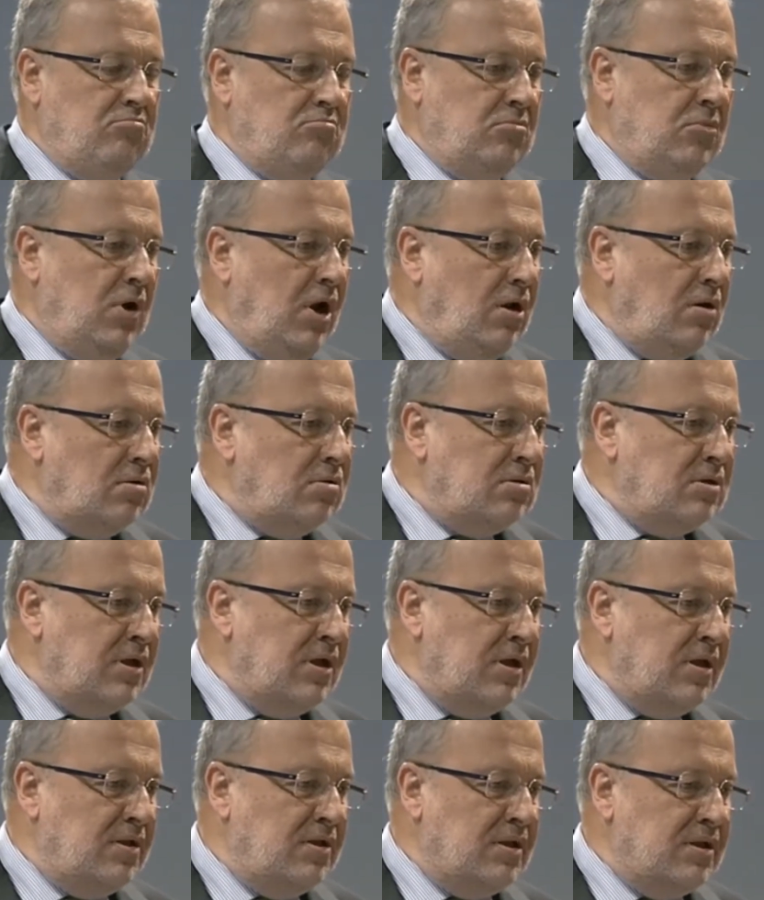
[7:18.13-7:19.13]
Well,
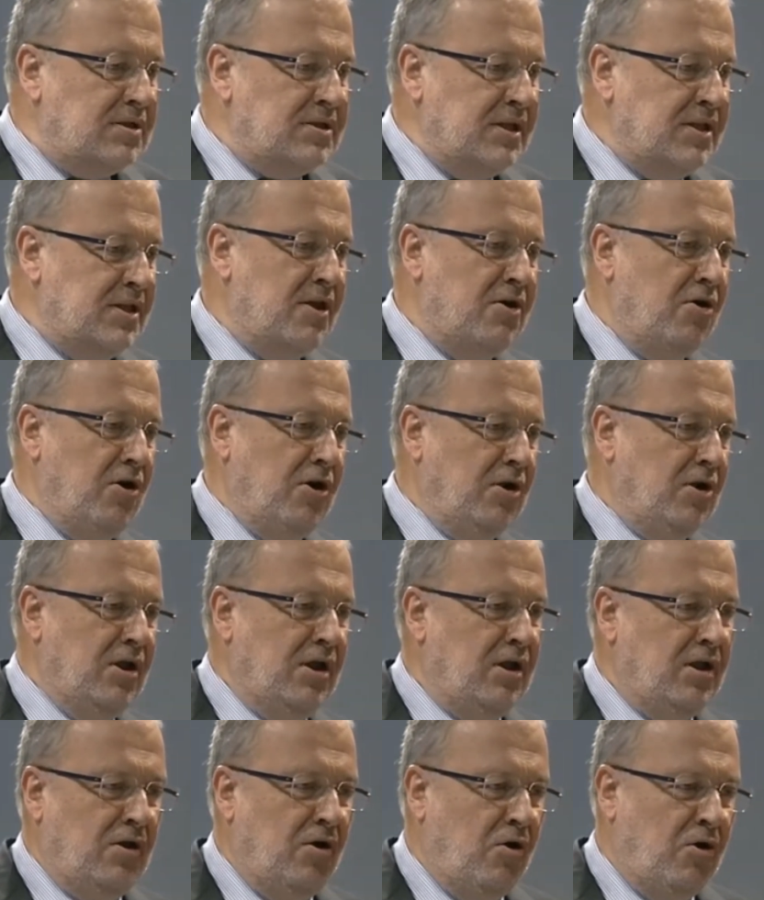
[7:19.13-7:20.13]
the City Hall
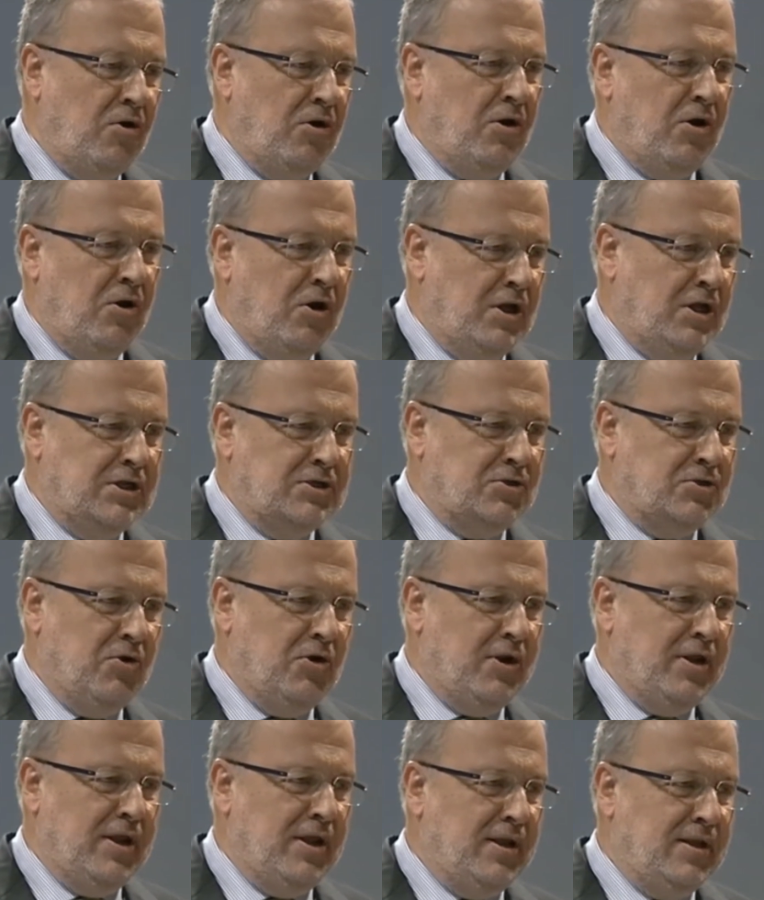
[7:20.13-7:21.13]
is
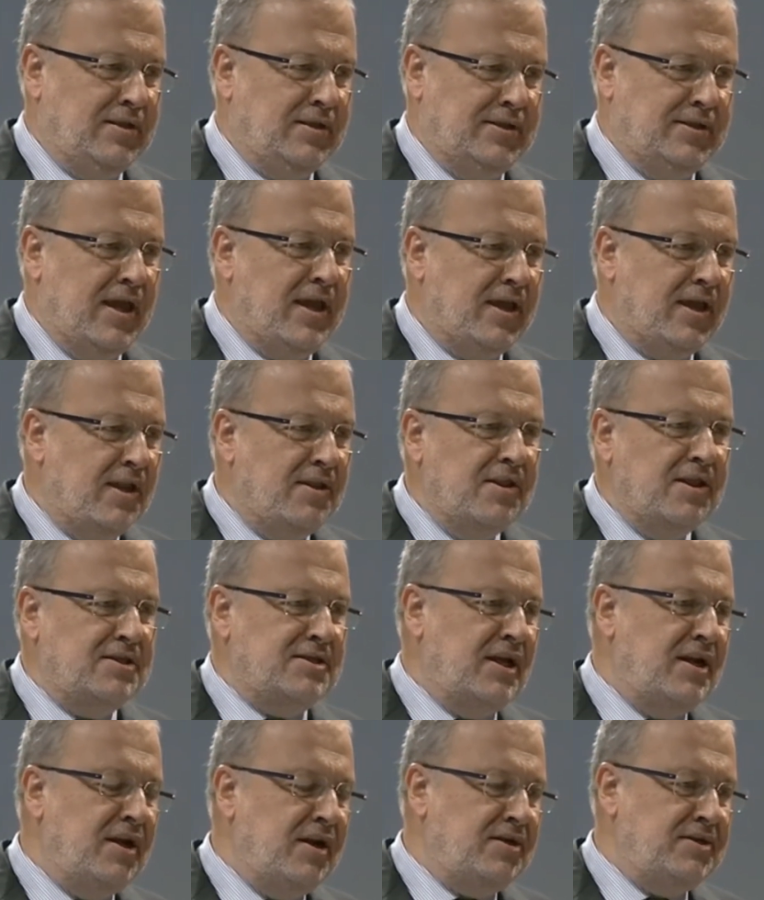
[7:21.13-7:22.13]
only taking this
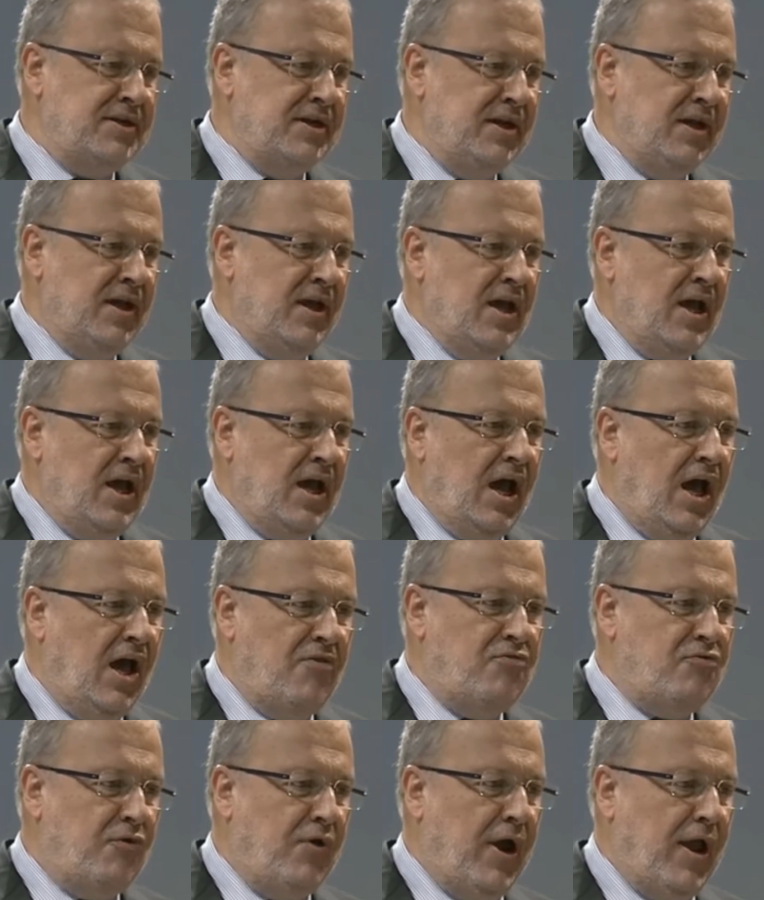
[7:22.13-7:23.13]
energy
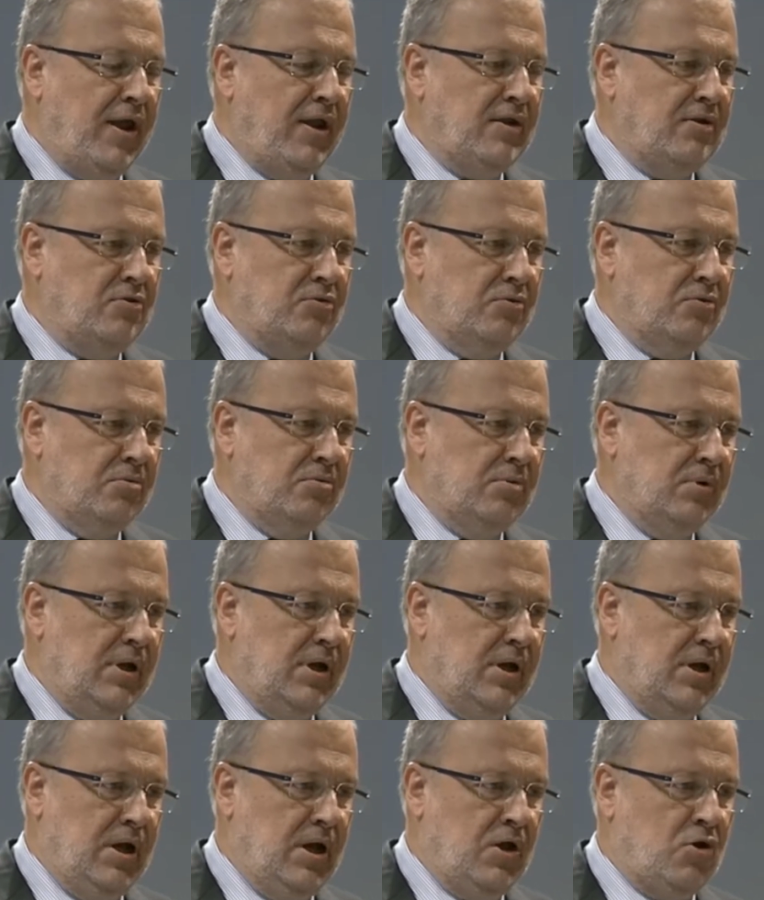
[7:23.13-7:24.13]
and trying
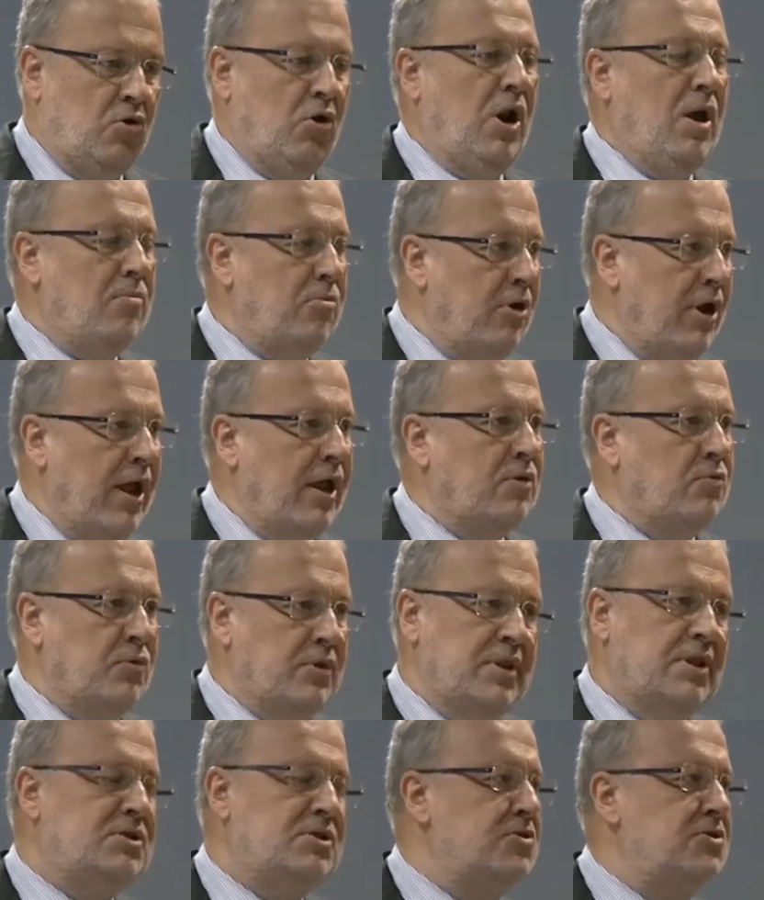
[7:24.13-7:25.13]
to collaborate
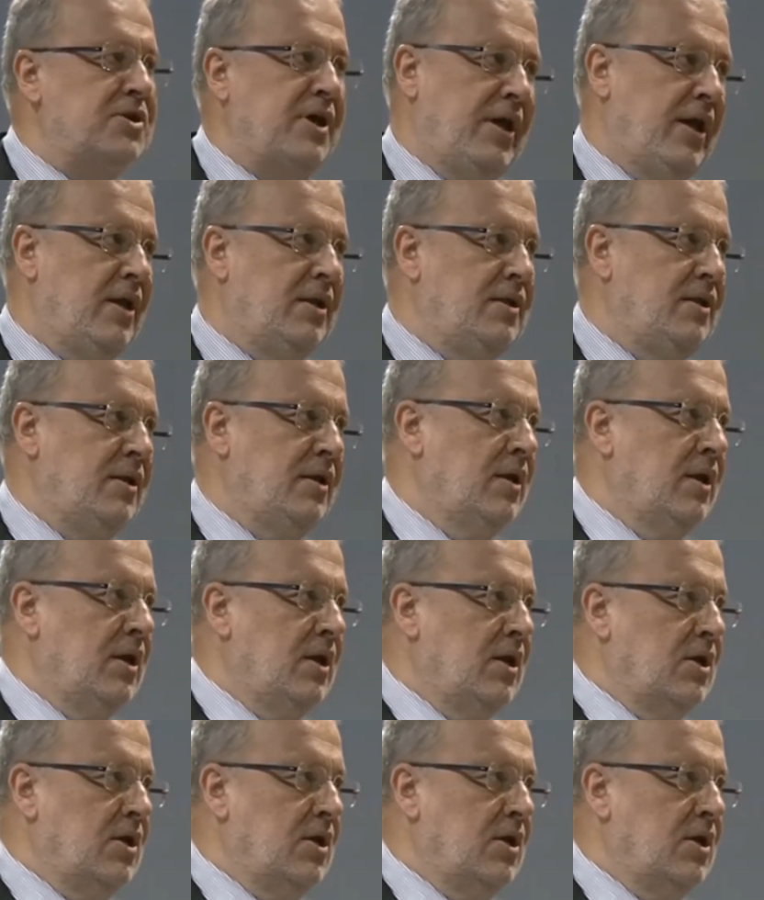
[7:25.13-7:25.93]
with the society,